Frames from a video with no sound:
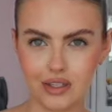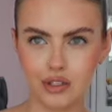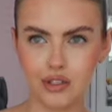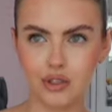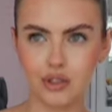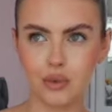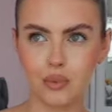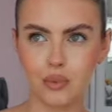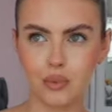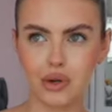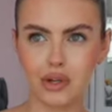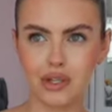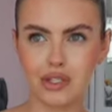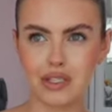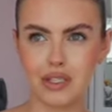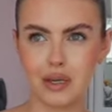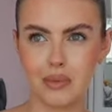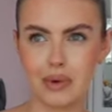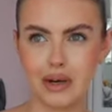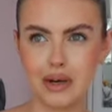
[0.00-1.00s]
there's nothing worse
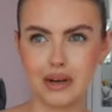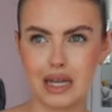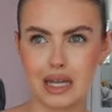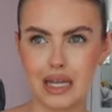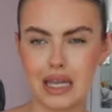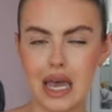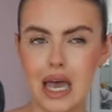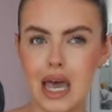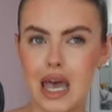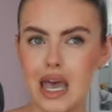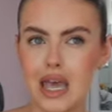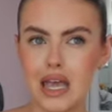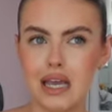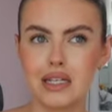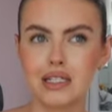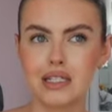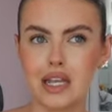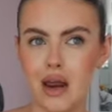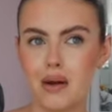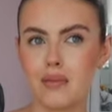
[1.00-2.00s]
than wearing like
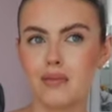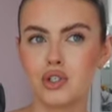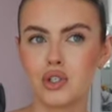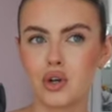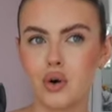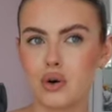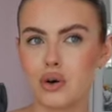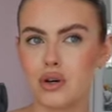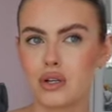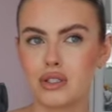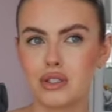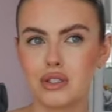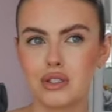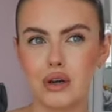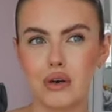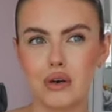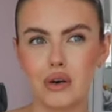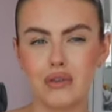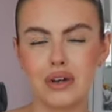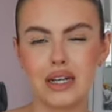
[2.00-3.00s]
denim shorts
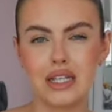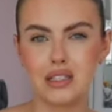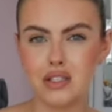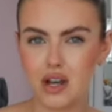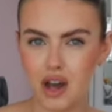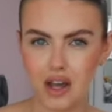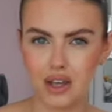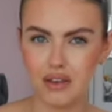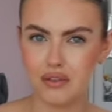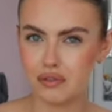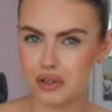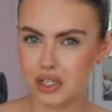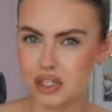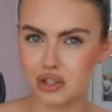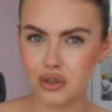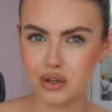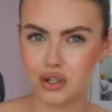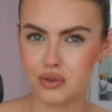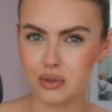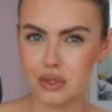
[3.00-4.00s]
or really tight fit
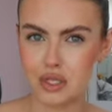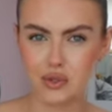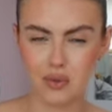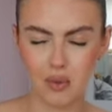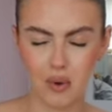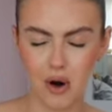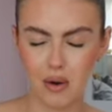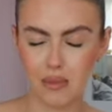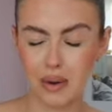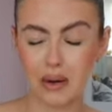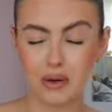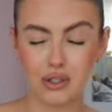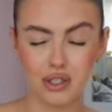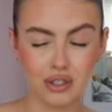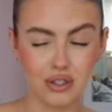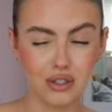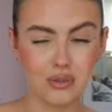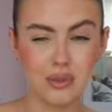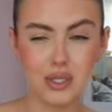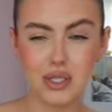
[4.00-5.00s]
shorts when it's warm out, because you just